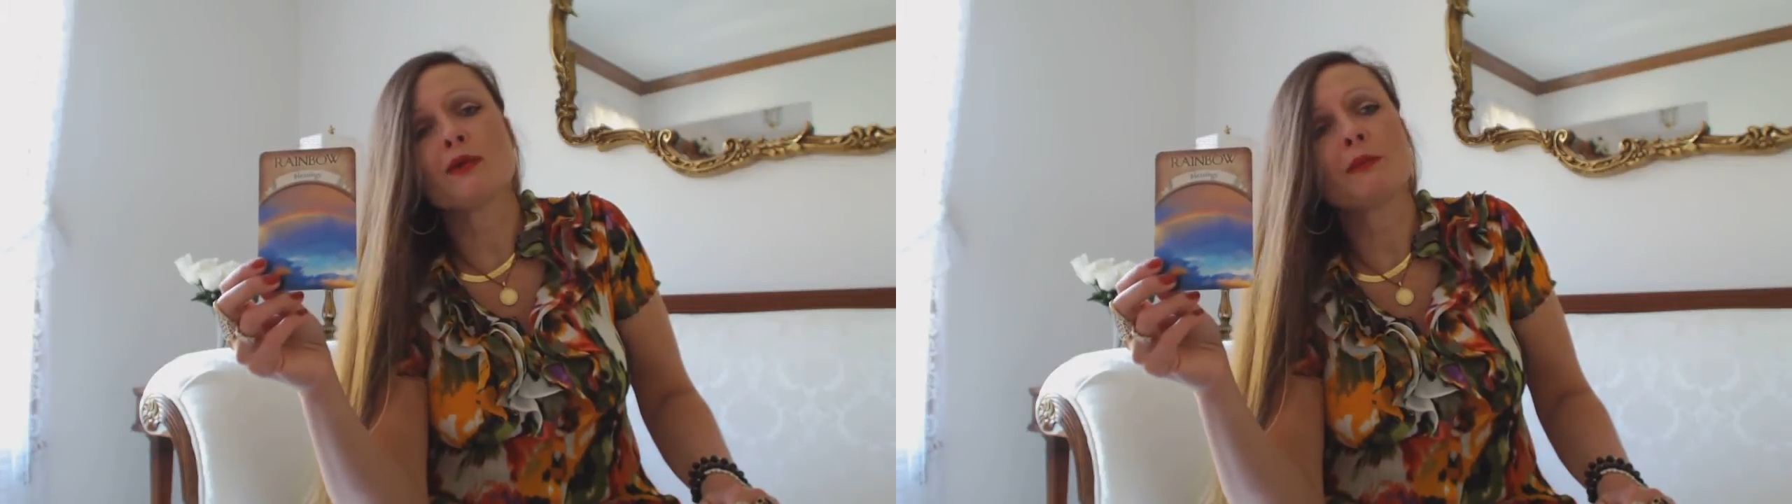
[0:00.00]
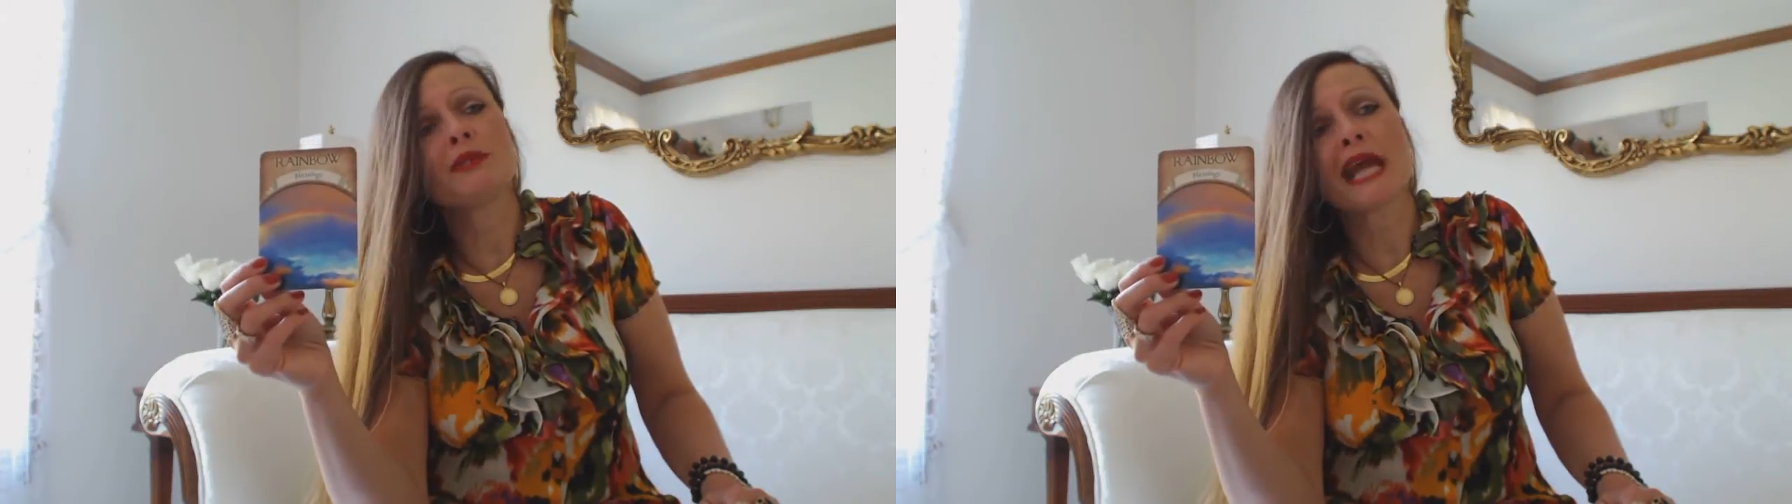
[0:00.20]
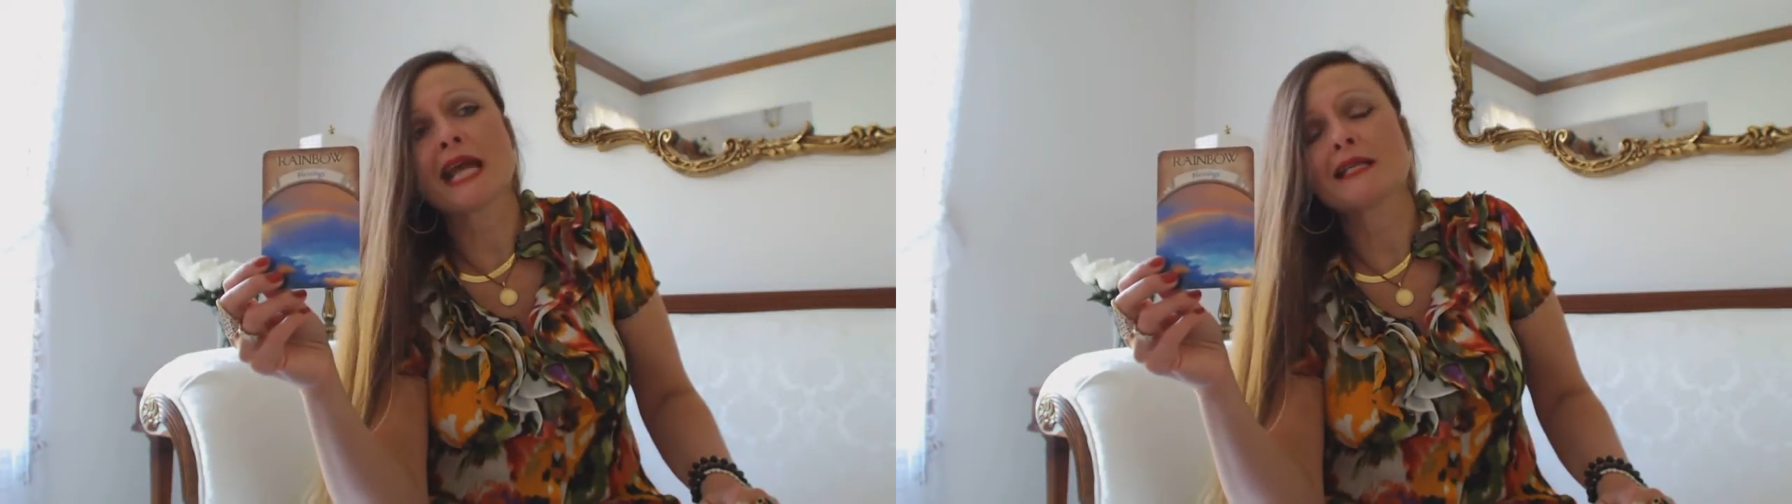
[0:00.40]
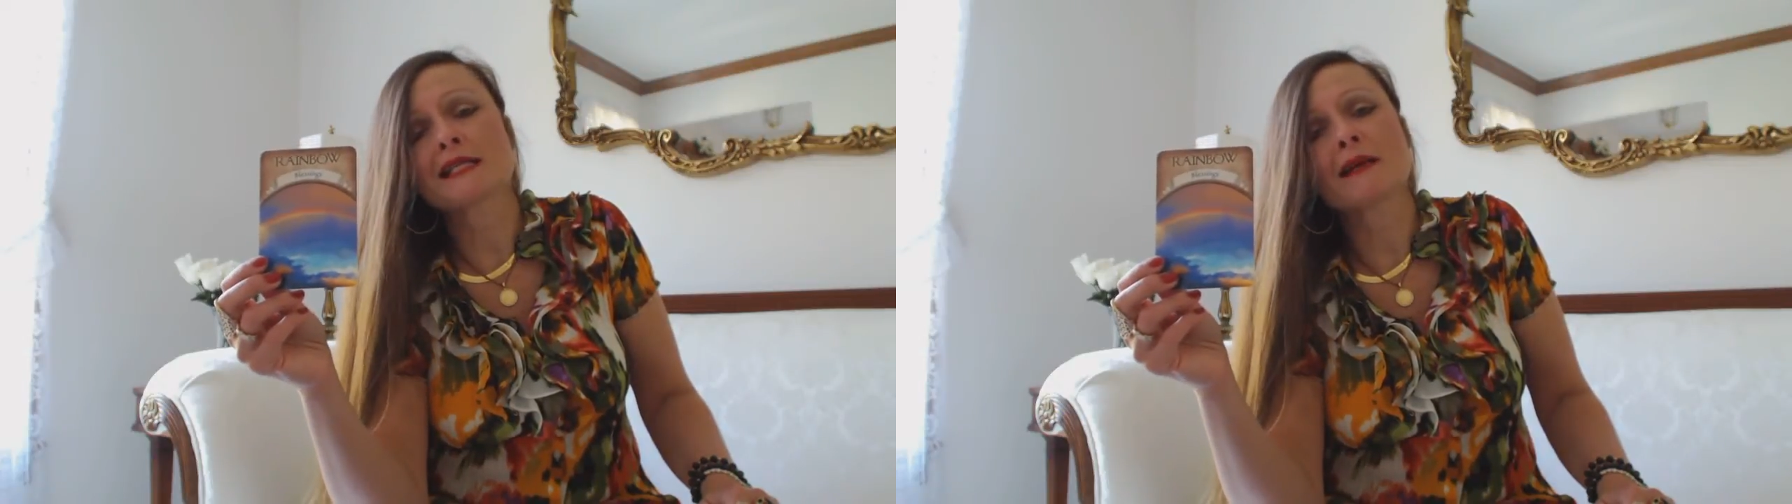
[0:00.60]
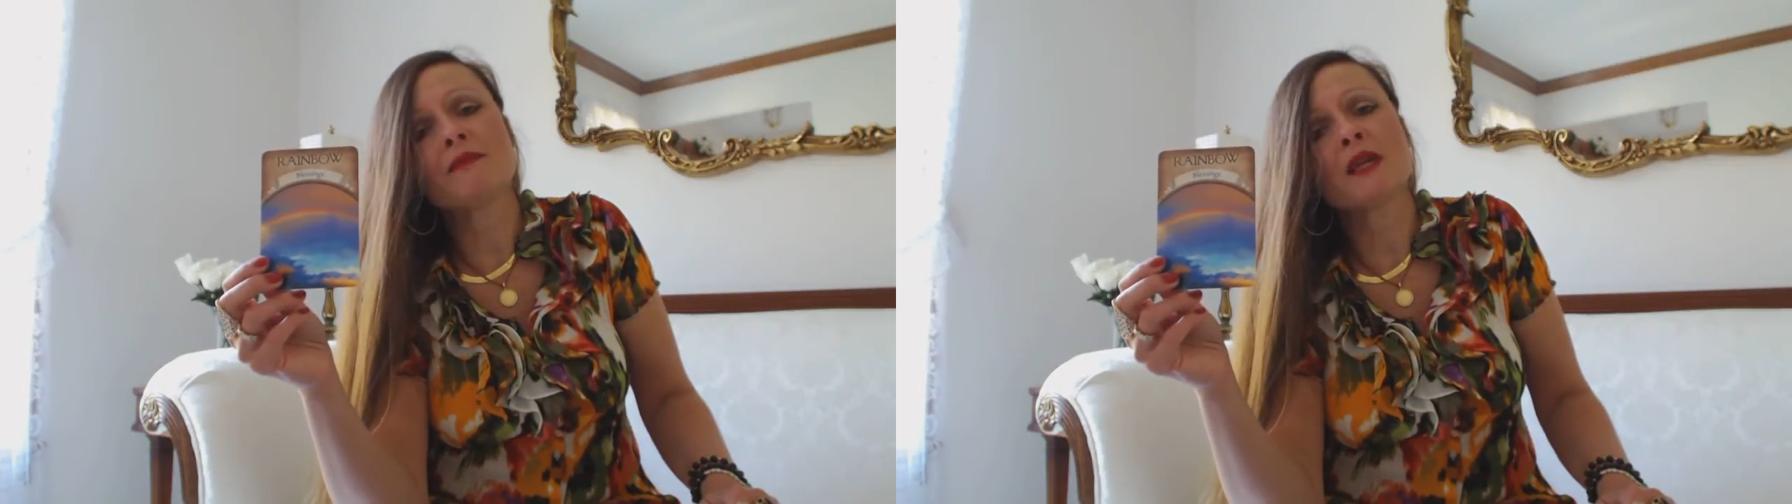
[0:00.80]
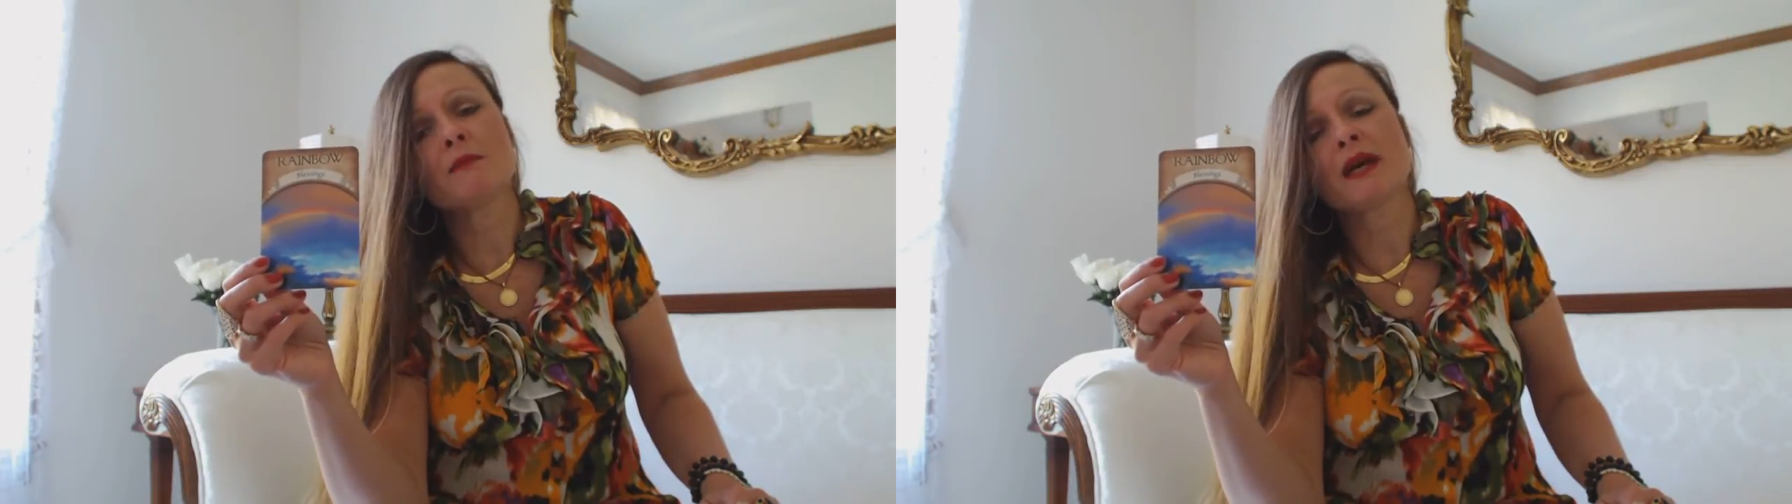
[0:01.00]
you obtain something,